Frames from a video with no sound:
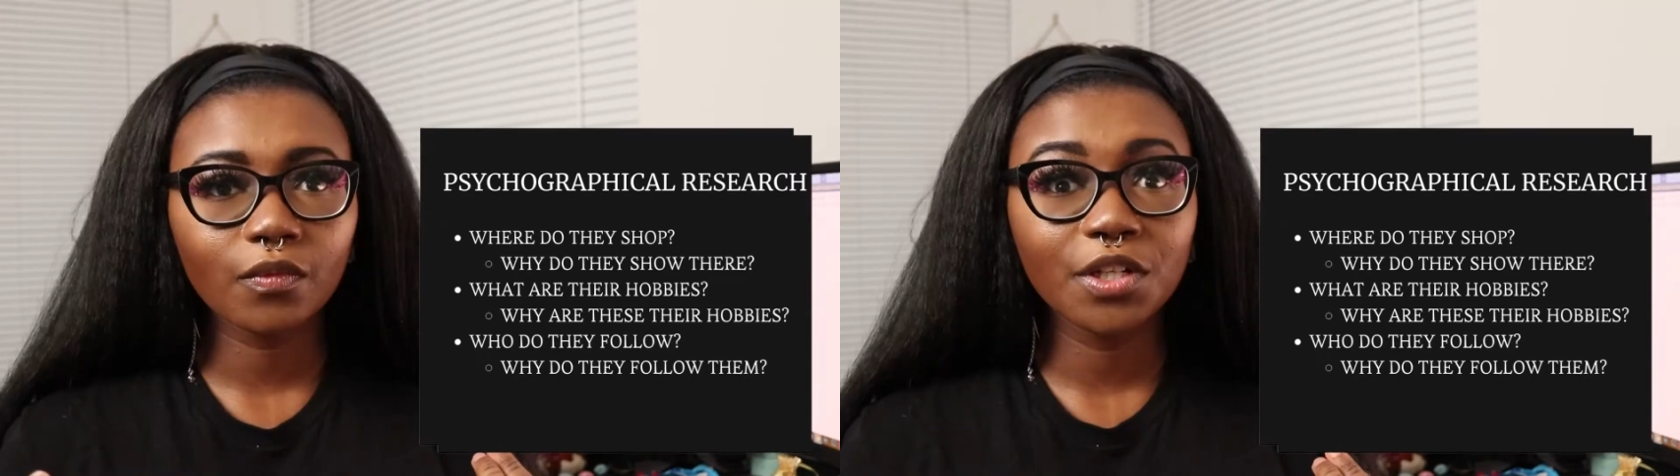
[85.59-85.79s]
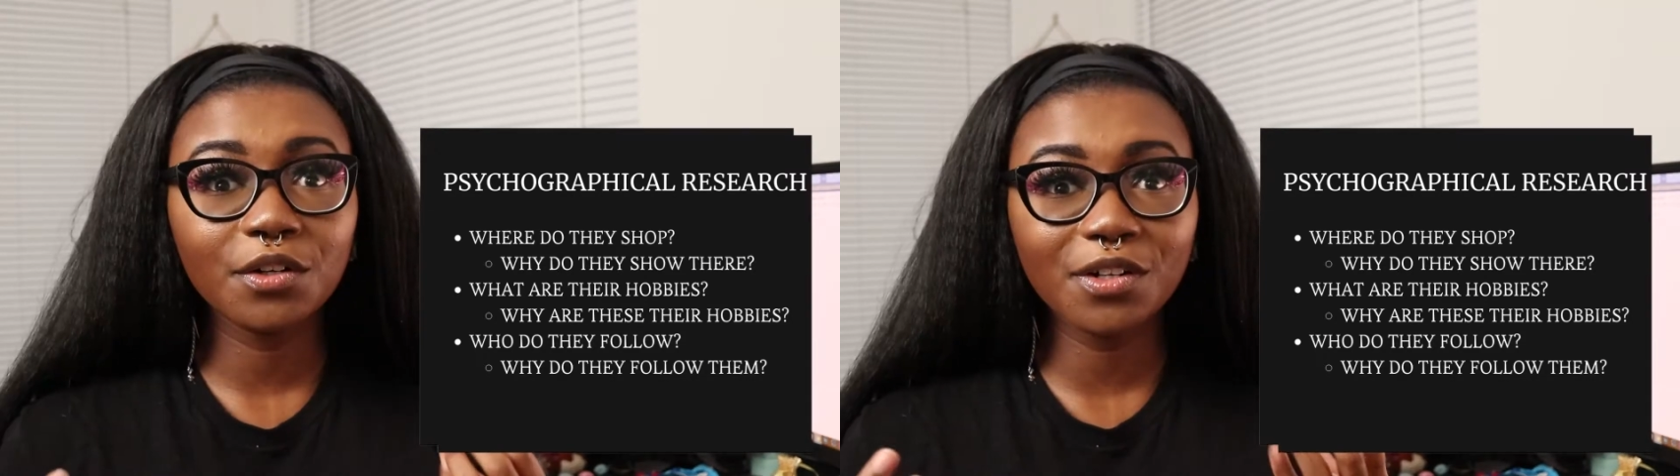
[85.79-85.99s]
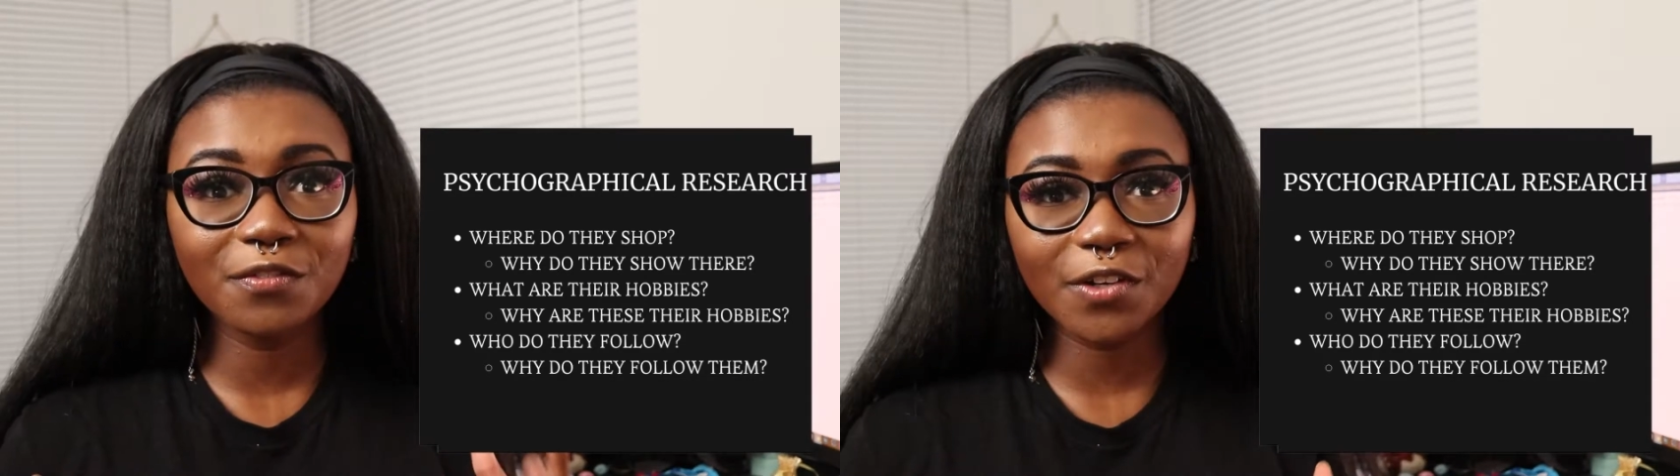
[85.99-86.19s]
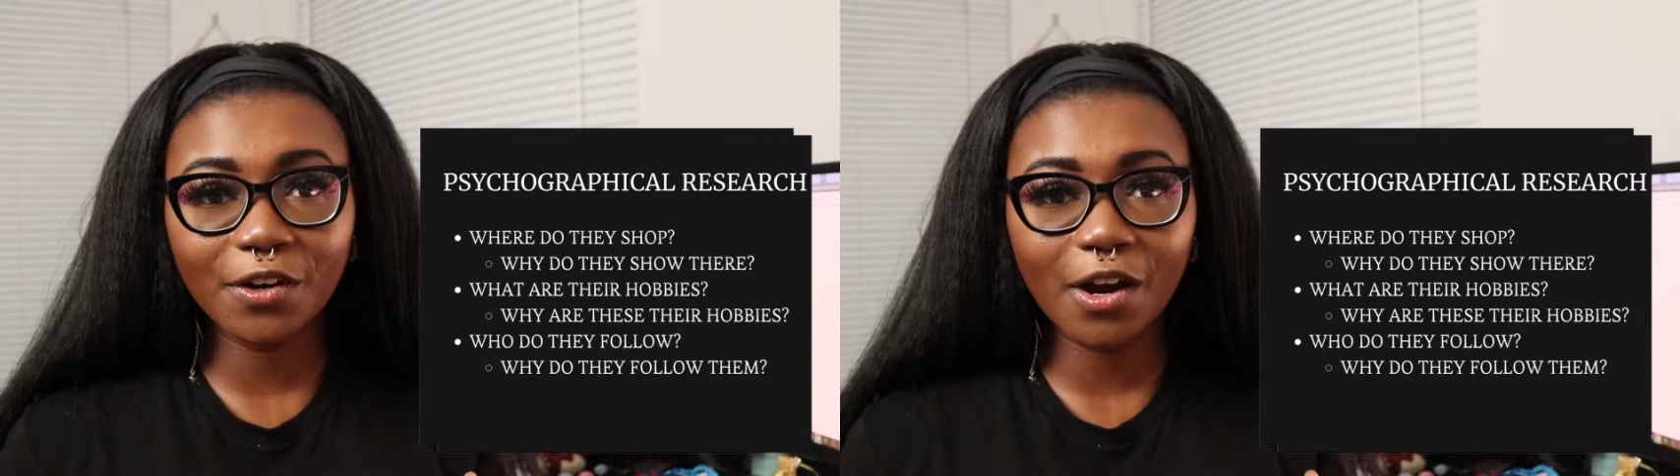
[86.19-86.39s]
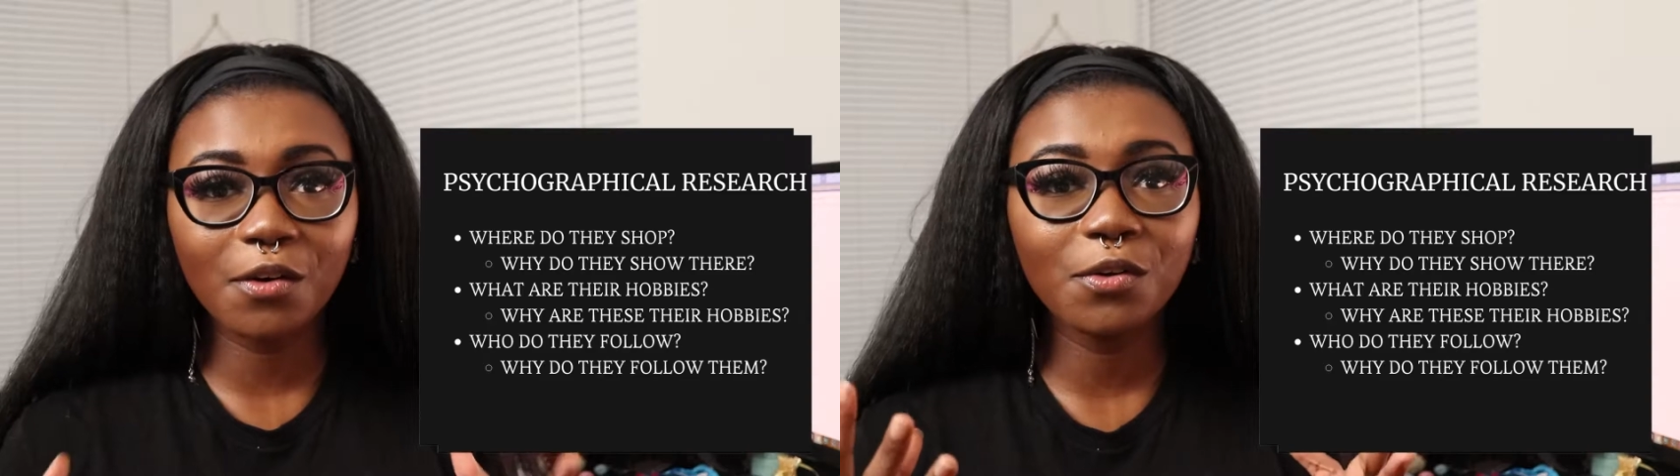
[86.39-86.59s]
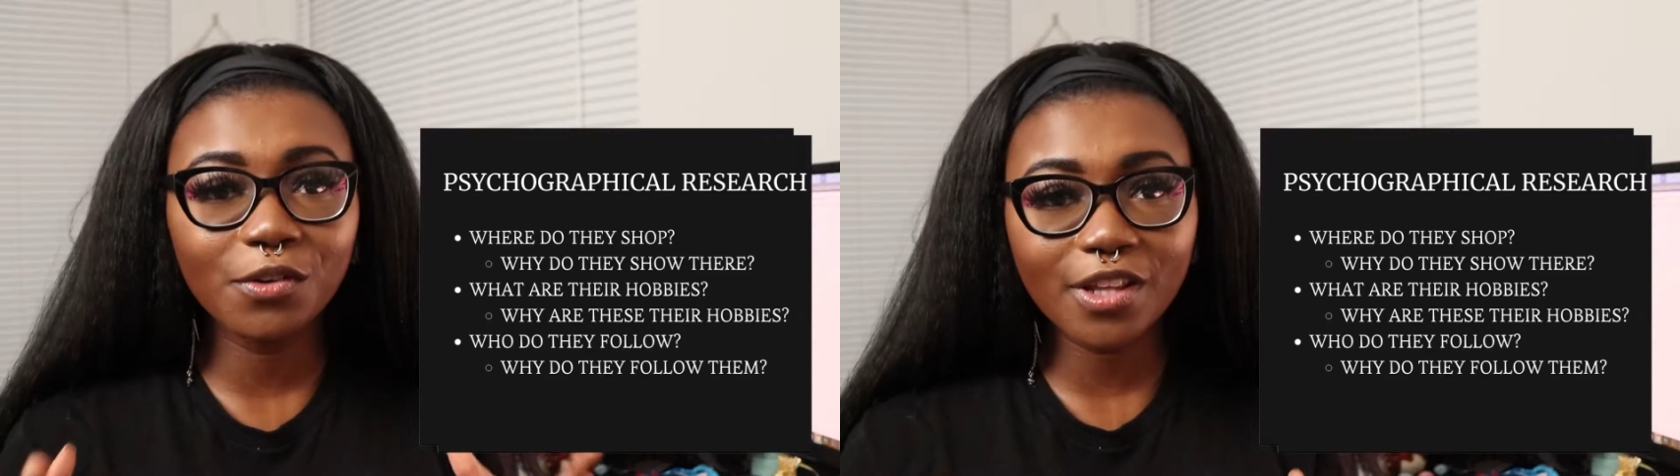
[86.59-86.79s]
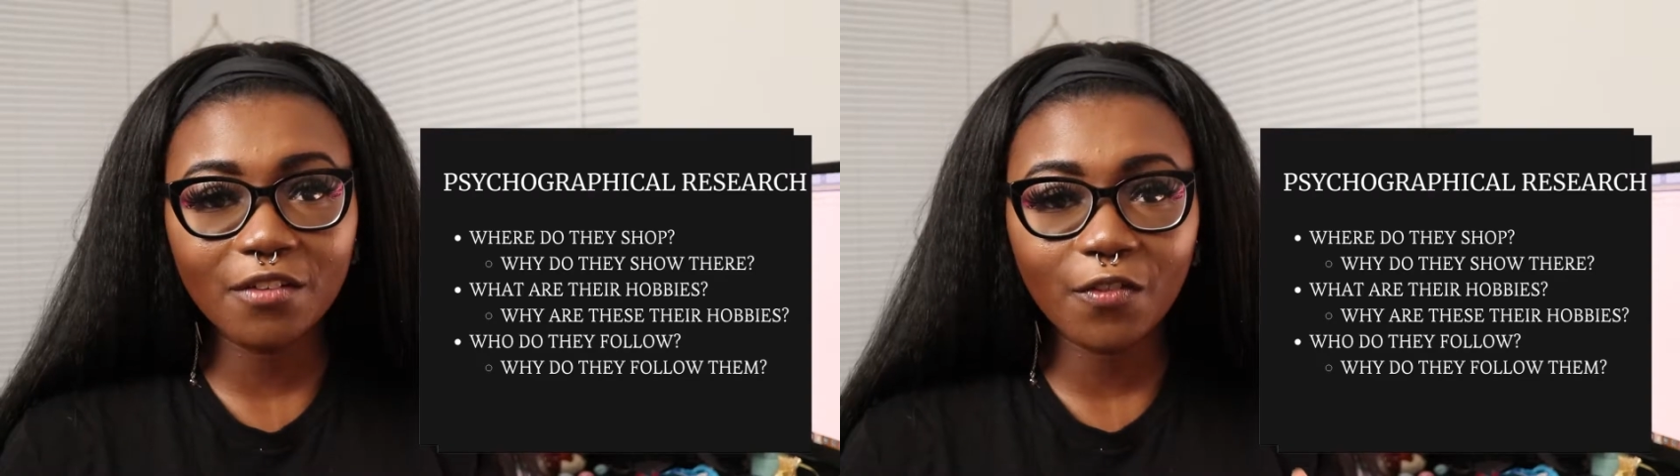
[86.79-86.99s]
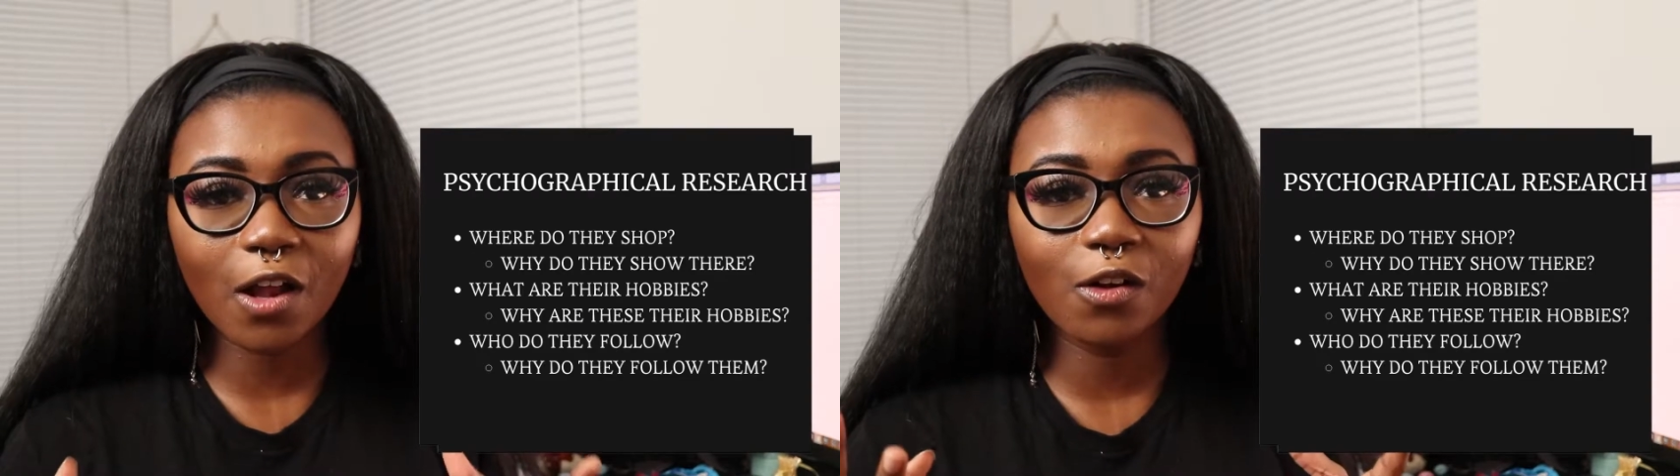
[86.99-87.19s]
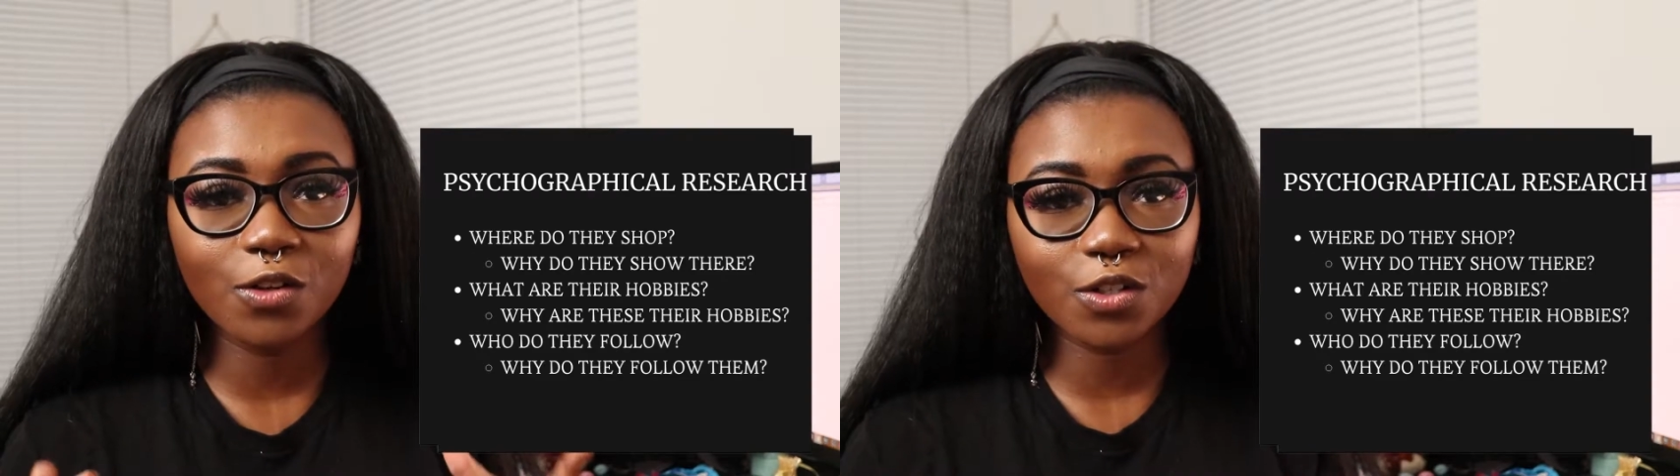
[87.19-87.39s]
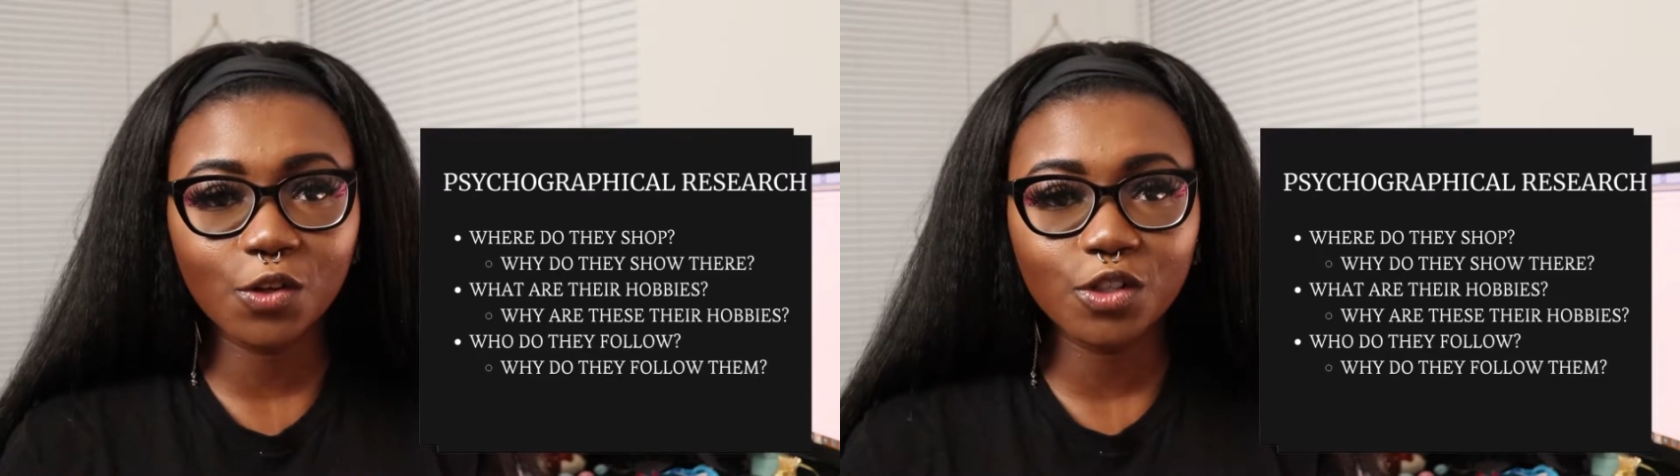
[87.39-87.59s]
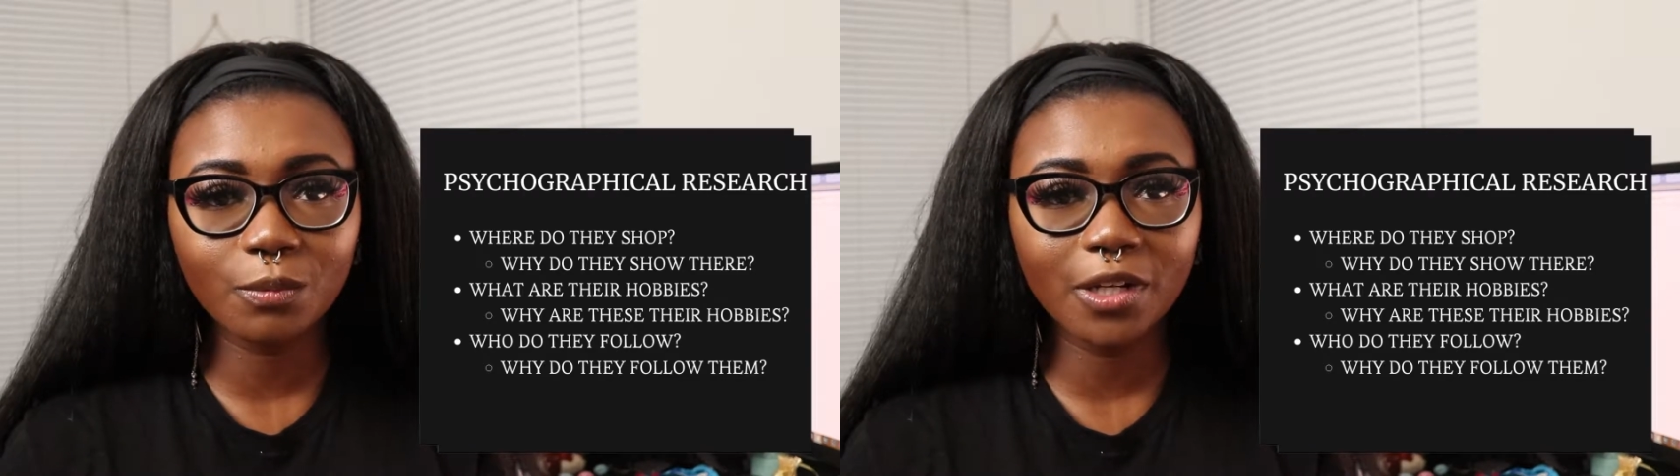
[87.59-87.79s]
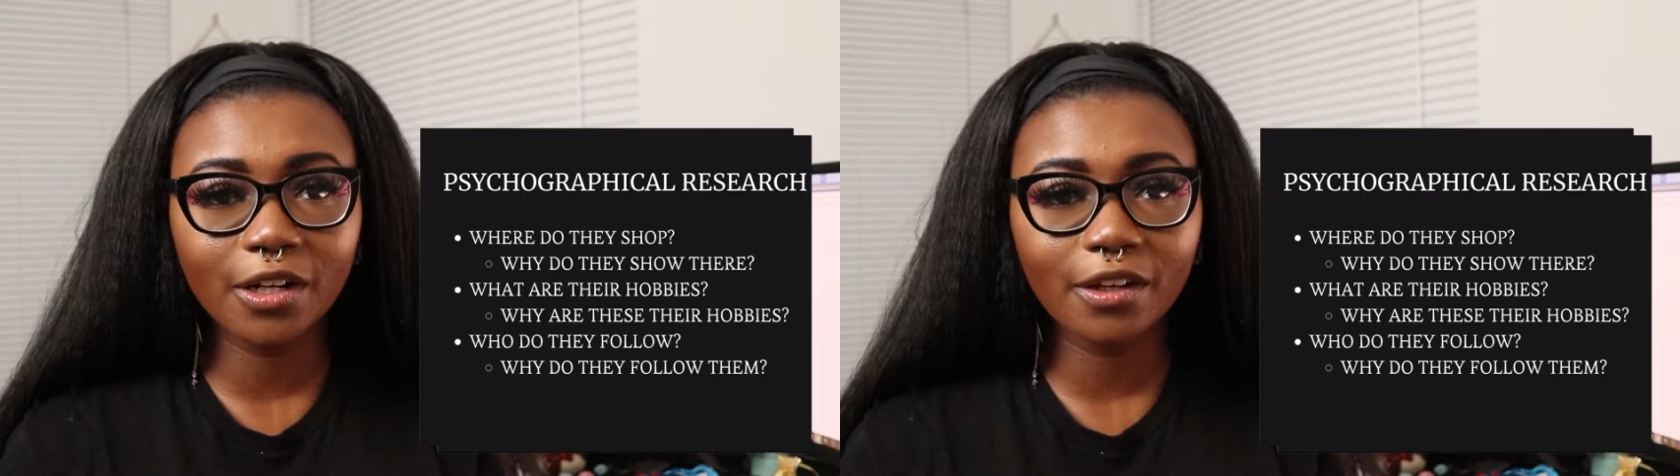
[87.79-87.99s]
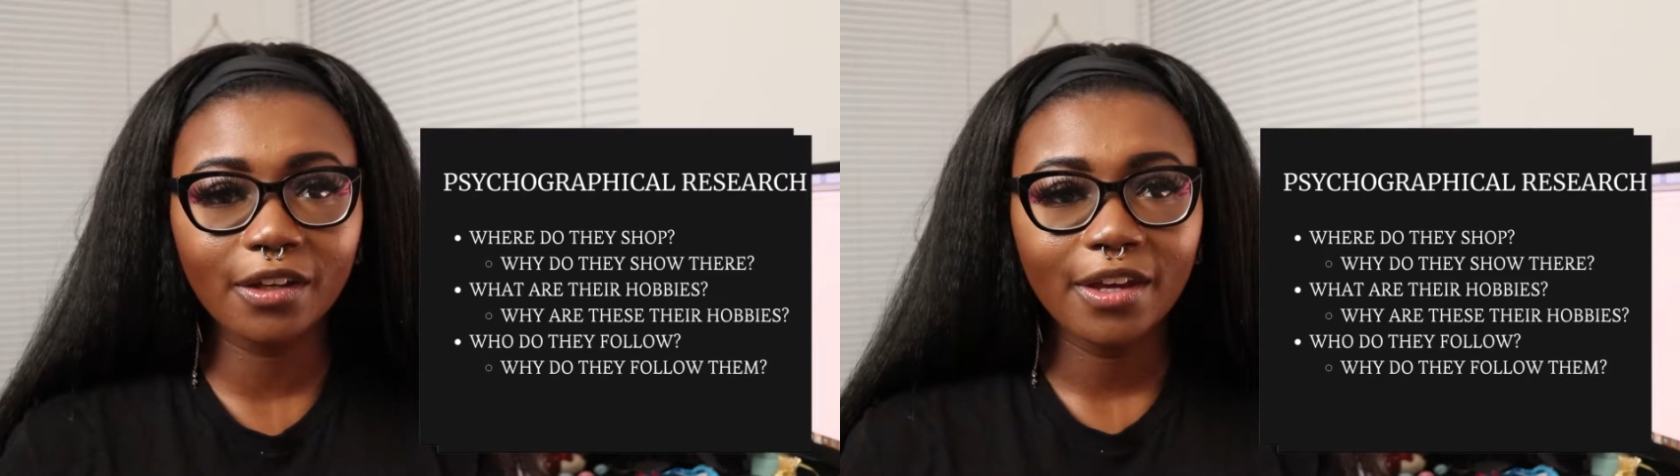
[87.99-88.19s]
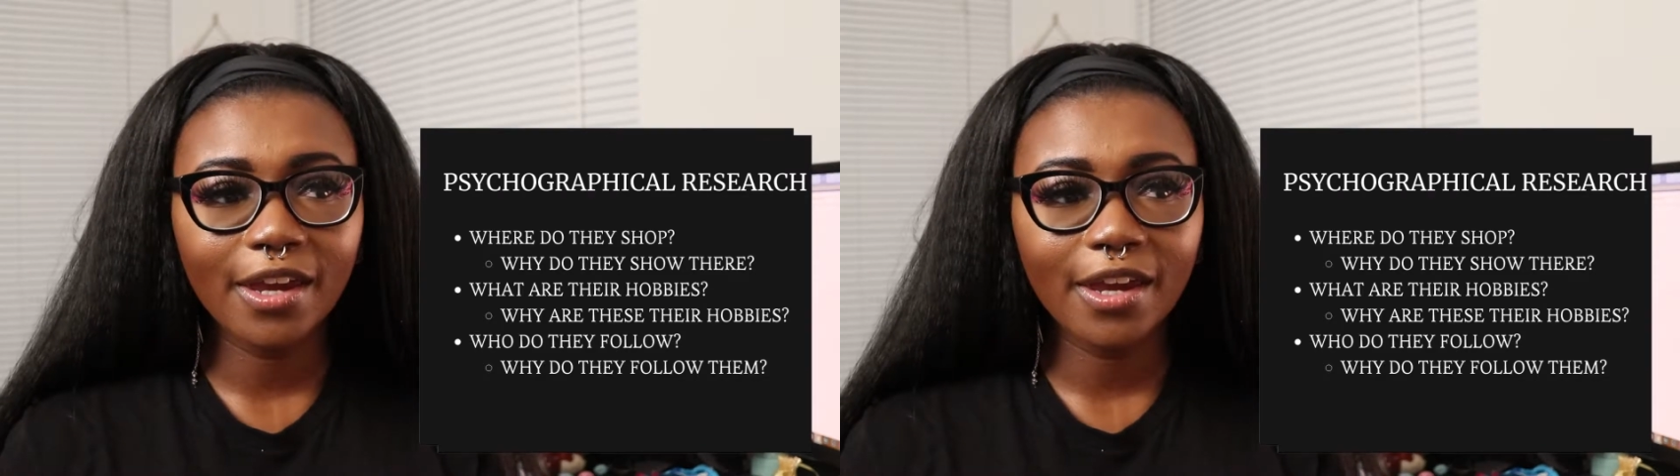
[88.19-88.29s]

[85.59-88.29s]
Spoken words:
You're going to figure out who do they follow on social media